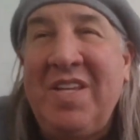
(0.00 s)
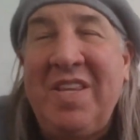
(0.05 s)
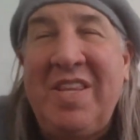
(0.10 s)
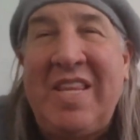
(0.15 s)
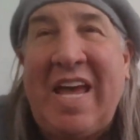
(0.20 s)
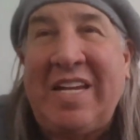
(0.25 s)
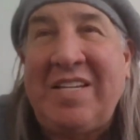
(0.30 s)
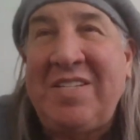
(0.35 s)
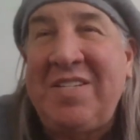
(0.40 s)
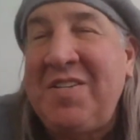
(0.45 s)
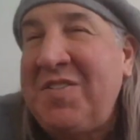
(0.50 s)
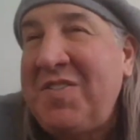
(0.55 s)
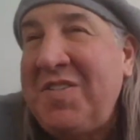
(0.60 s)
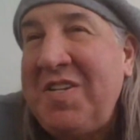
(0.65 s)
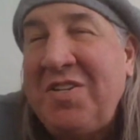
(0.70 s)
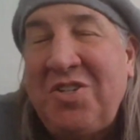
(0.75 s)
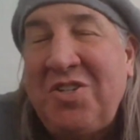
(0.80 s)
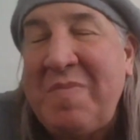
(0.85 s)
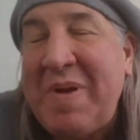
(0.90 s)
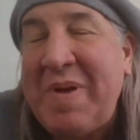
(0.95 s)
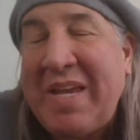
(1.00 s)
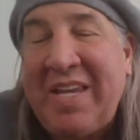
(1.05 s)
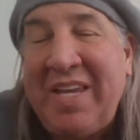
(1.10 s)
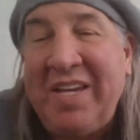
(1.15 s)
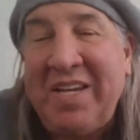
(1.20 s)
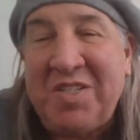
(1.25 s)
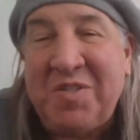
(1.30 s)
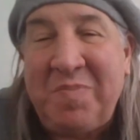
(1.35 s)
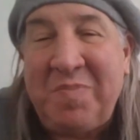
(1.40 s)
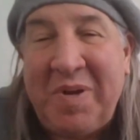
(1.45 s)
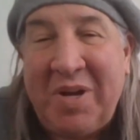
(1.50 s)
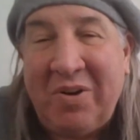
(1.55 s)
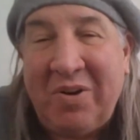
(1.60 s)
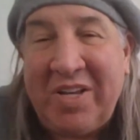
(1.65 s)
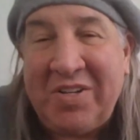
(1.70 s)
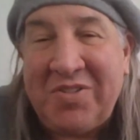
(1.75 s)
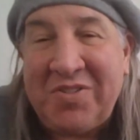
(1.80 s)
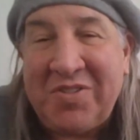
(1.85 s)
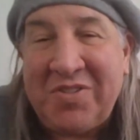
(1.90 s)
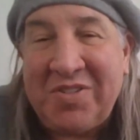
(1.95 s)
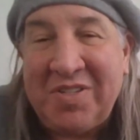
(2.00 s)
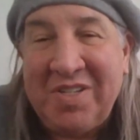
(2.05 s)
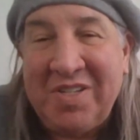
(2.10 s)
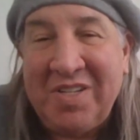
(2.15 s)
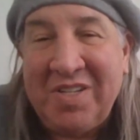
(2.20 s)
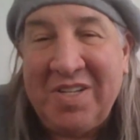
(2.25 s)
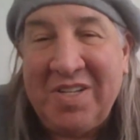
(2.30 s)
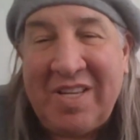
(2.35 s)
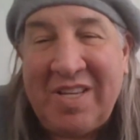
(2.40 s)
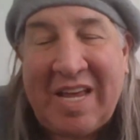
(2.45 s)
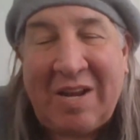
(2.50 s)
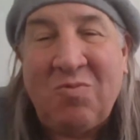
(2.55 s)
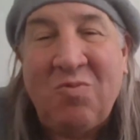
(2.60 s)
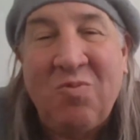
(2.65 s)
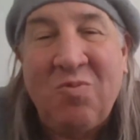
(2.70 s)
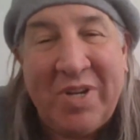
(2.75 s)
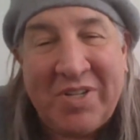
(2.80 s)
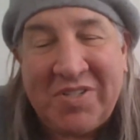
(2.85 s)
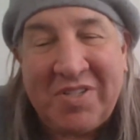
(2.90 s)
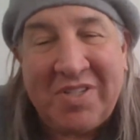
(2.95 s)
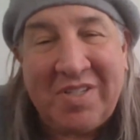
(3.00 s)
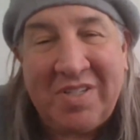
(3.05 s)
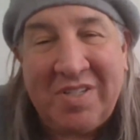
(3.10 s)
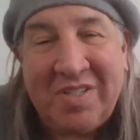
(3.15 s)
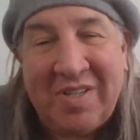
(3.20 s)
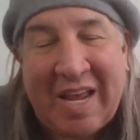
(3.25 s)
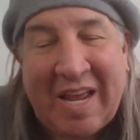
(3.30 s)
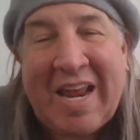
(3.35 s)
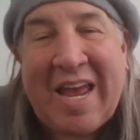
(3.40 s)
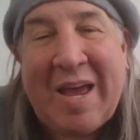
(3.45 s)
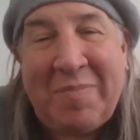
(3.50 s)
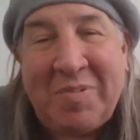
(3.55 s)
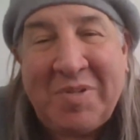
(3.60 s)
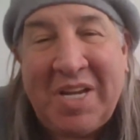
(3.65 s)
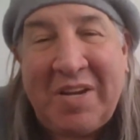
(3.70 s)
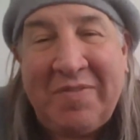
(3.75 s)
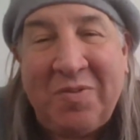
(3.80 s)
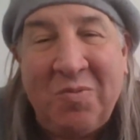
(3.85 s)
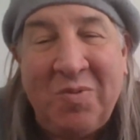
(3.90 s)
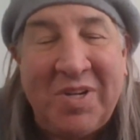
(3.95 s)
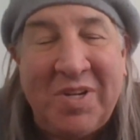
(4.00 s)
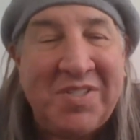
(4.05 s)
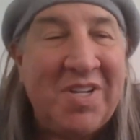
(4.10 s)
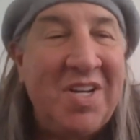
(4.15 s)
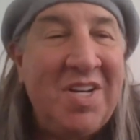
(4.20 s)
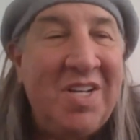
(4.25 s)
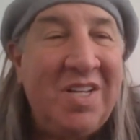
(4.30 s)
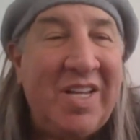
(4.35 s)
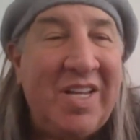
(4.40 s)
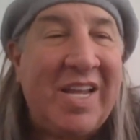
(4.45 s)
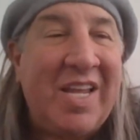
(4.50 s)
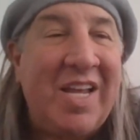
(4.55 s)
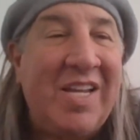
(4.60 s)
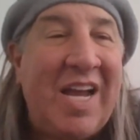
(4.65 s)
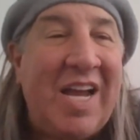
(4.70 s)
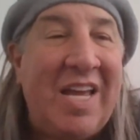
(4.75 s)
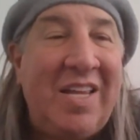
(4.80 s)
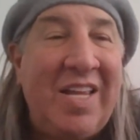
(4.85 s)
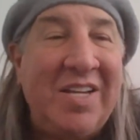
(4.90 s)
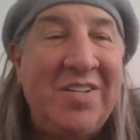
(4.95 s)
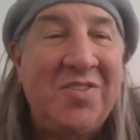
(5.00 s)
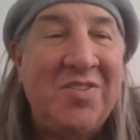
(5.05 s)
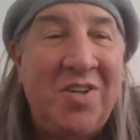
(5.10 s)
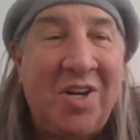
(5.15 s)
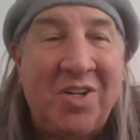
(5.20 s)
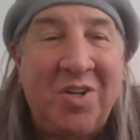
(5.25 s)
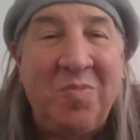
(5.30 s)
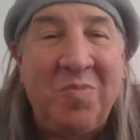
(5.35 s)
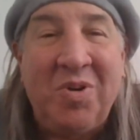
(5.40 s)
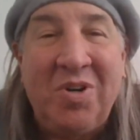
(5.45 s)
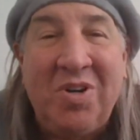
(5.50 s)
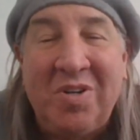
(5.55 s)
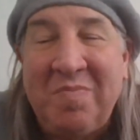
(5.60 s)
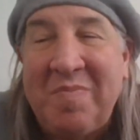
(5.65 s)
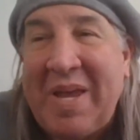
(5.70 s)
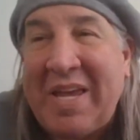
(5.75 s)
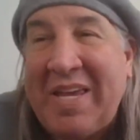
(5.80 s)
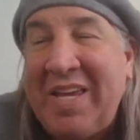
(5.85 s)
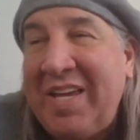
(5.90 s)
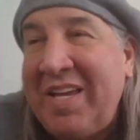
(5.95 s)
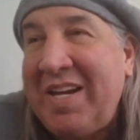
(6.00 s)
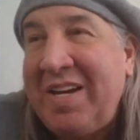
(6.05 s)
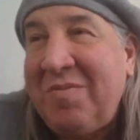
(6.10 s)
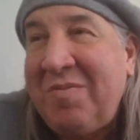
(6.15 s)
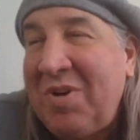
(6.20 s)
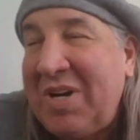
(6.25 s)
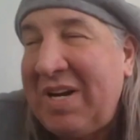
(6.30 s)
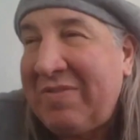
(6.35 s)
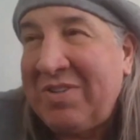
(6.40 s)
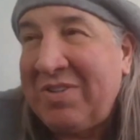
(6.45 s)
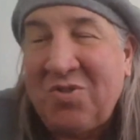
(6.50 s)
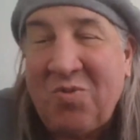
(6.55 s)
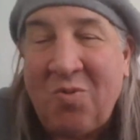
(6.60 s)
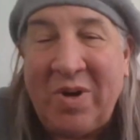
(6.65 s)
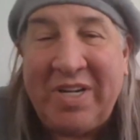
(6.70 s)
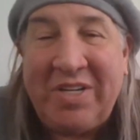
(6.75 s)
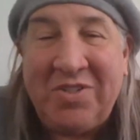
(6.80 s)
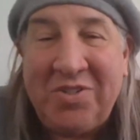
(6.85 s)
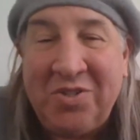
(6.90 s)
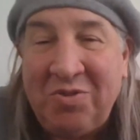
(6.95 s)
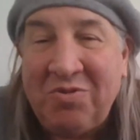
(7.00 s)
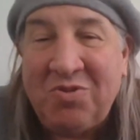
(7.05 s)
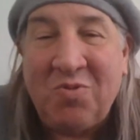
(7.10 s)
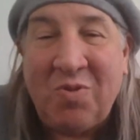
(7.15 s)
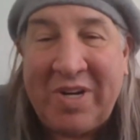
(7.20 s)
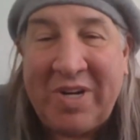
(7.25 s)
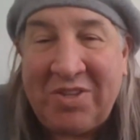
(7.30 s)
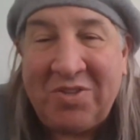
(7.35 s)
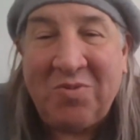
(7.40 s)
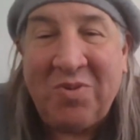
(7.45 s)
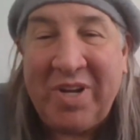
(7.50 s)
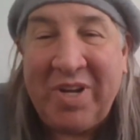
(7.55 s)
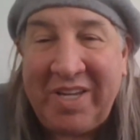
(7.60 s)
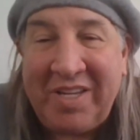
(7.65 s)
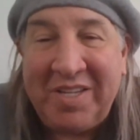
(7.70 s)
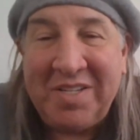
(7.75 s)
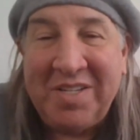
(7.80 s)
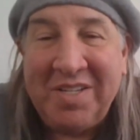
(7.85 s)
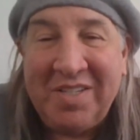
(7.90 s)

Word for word: that decision making experience, that yeah. risk that appetite for risk. Like a guy like Zuckerberg making it at whatever 22, 23